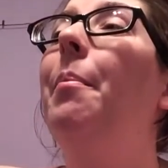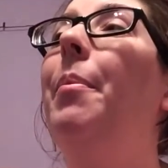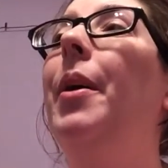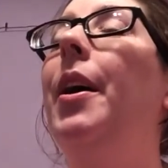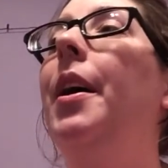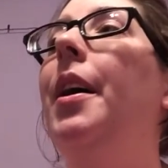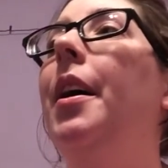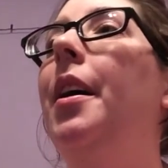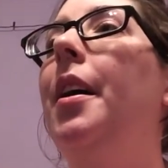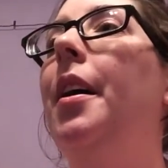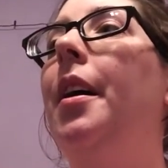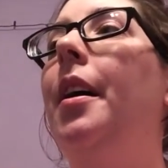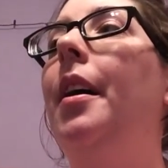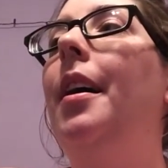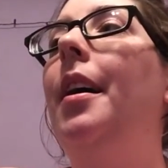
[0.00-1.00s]
But
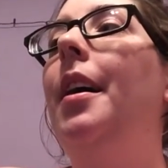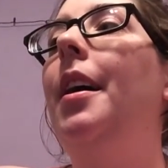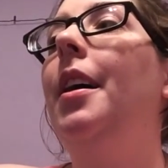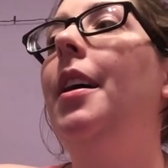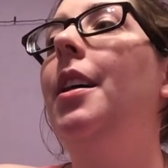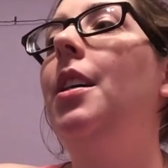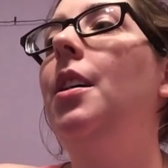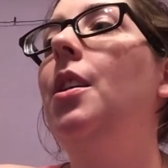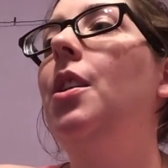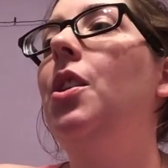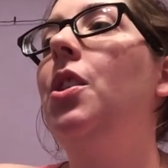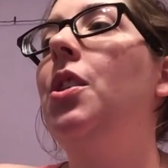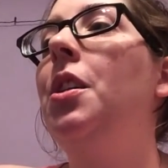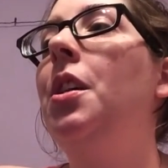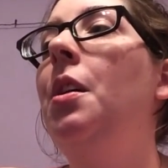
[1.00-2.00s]
uh,
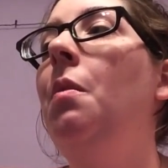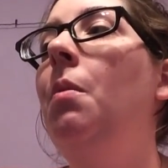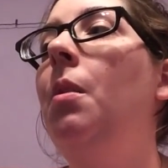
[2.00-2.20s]
she